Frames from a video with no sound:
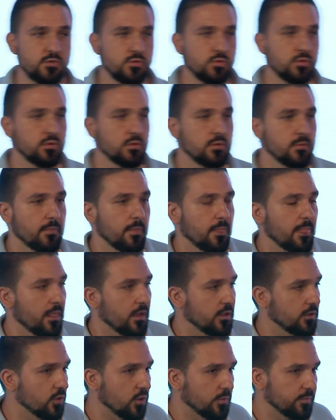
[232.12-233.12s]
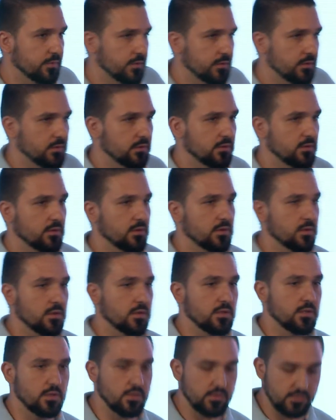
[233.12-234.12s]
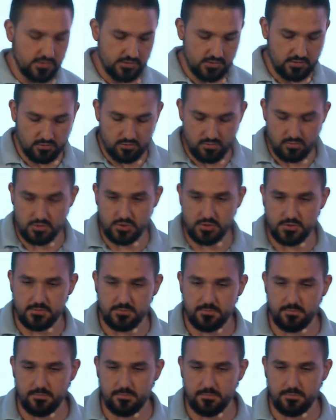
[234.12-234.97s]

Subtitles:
to adopt these technologies.